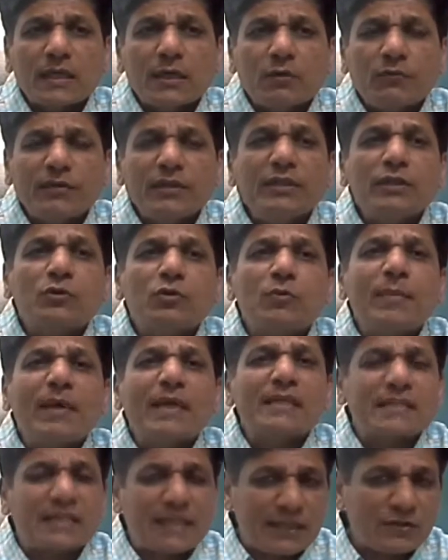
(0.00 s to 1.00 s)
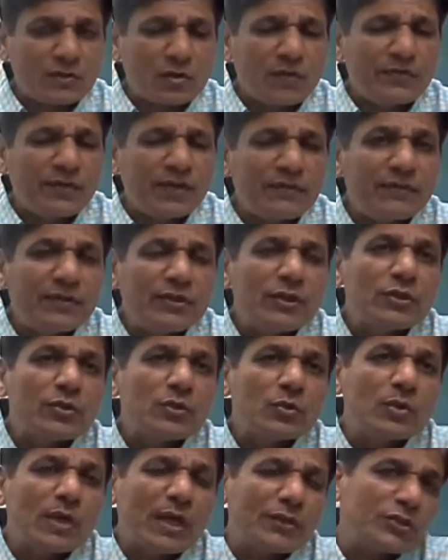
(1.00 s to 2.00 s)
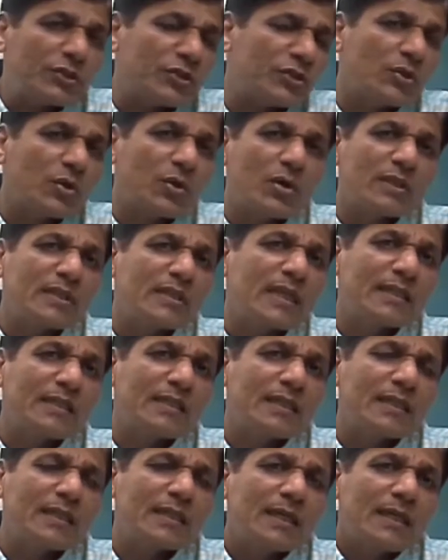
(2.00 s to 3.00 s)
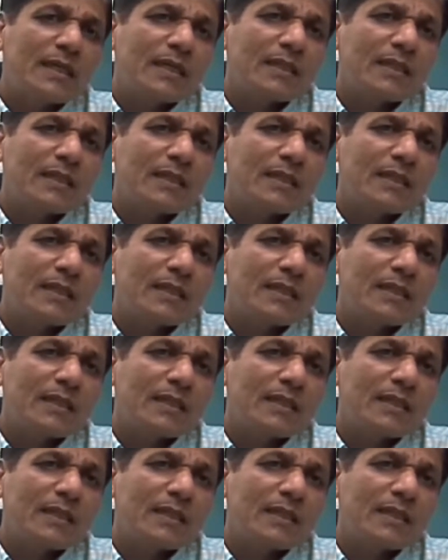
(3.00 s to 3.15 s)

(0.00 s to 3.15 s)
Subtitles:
we need to make sense of it. We need to ensure that the